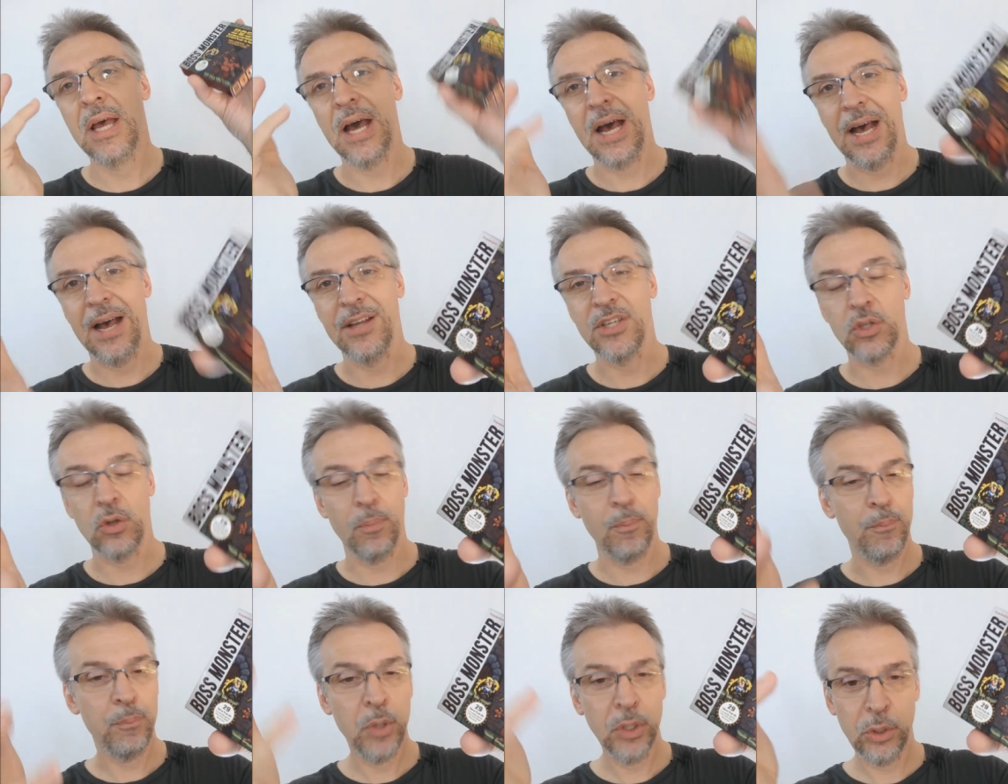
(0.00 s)
Uh, so
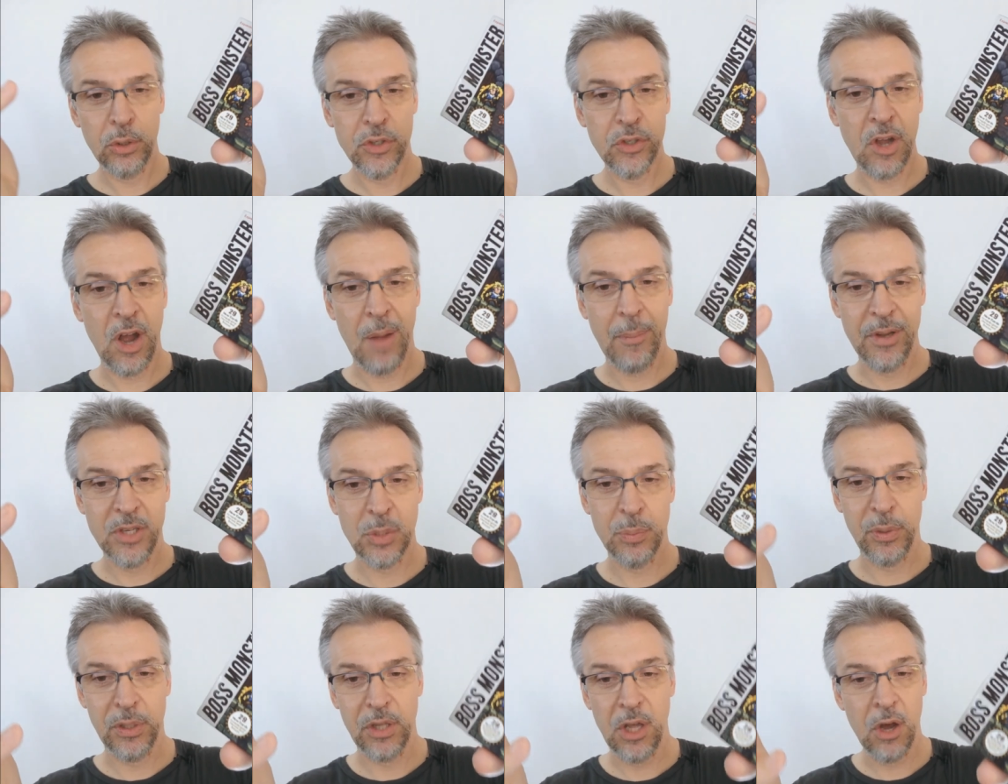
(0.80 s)
put those
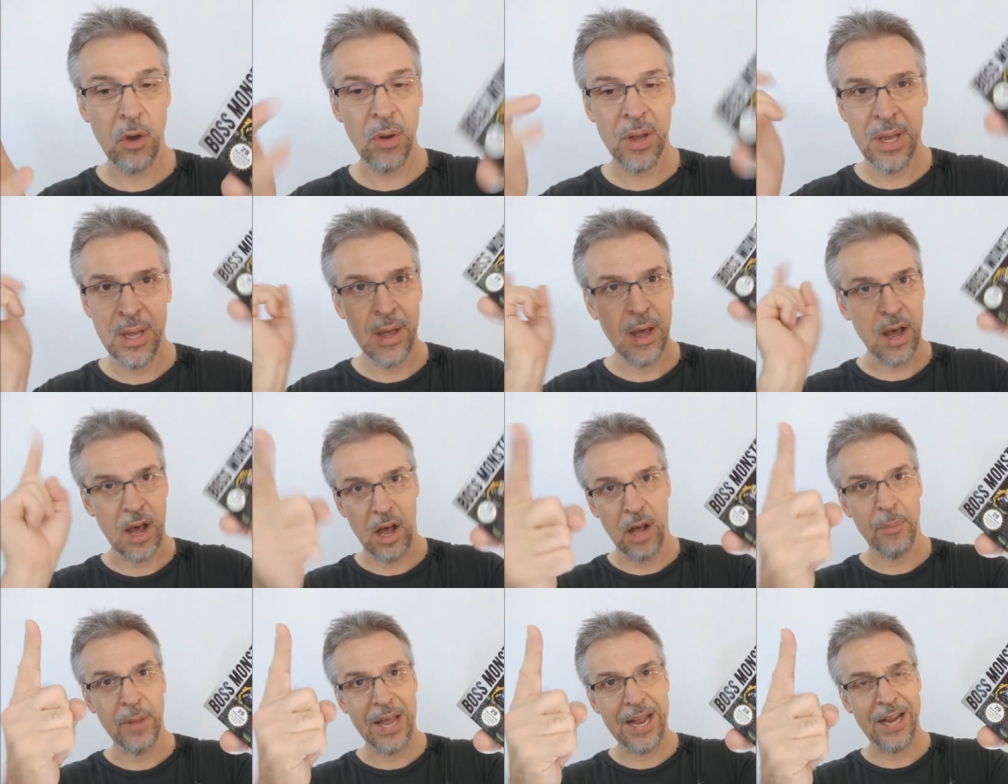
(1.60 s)
comments below,
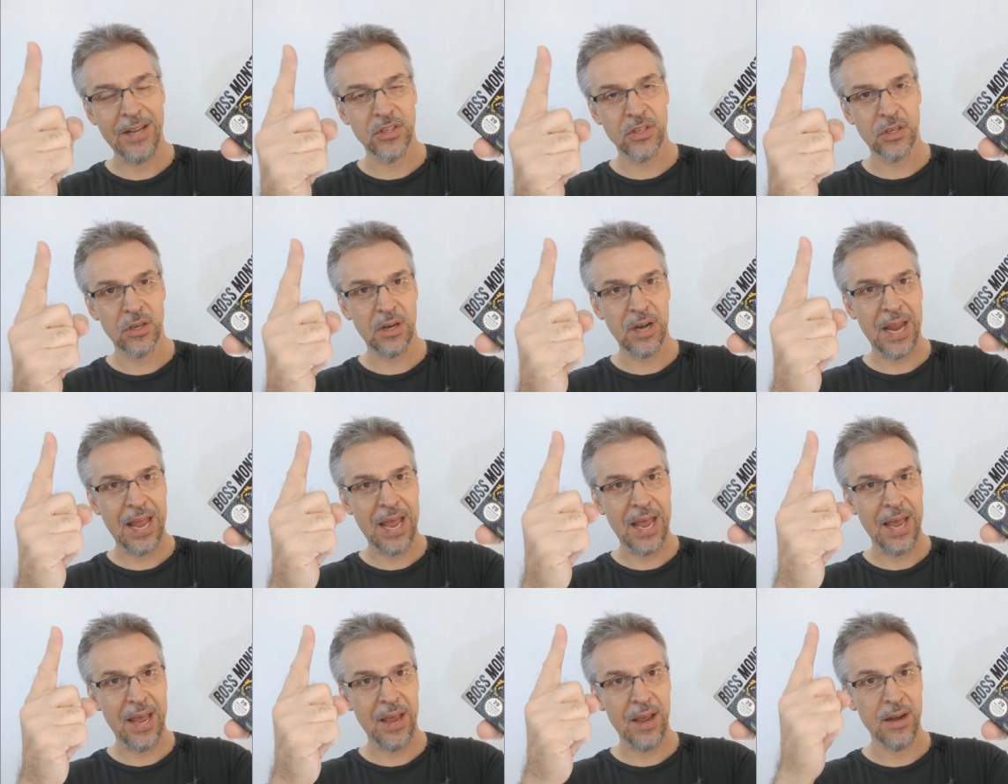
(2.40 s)
I'll answer
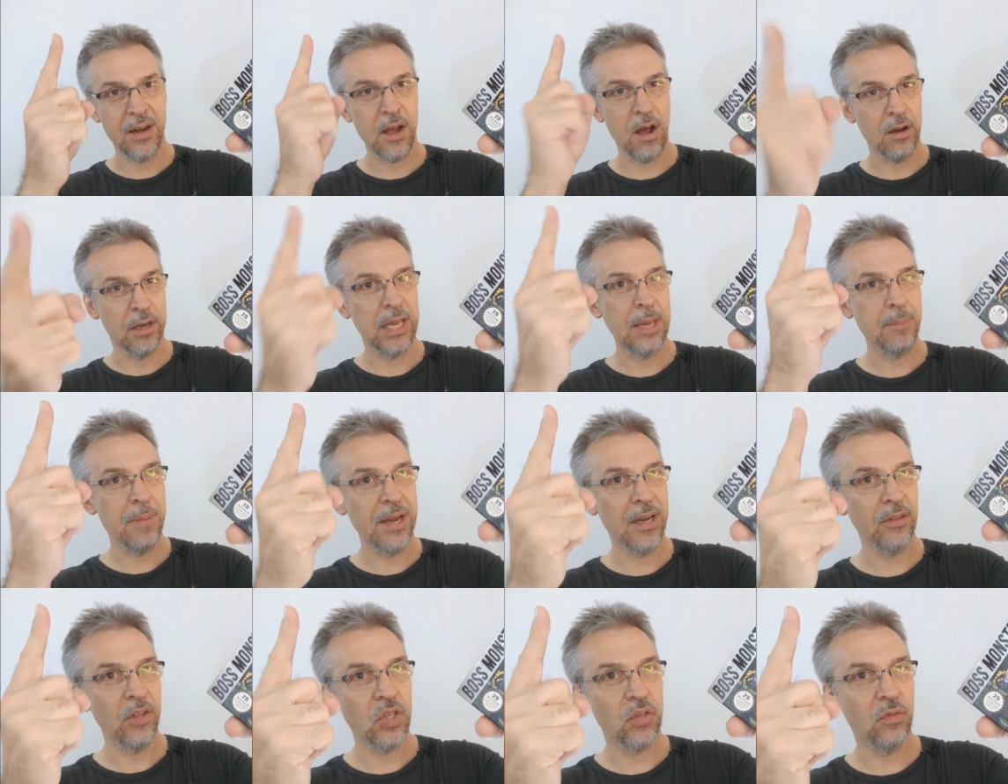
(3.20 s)
and I'll keep
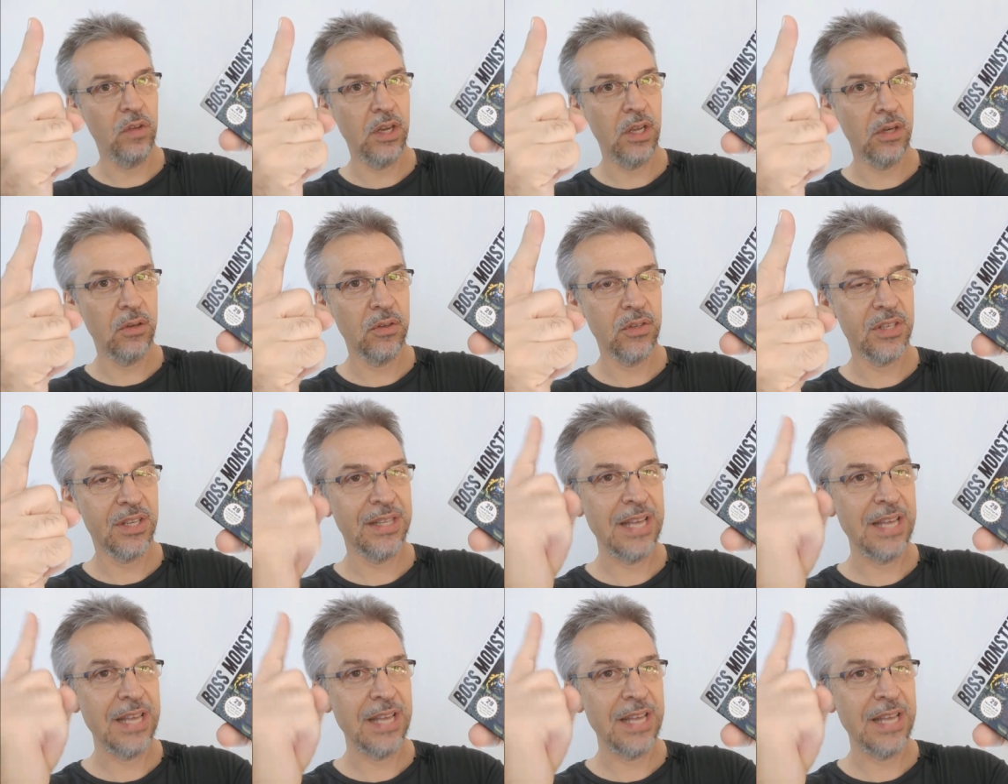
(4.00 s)
making these videos.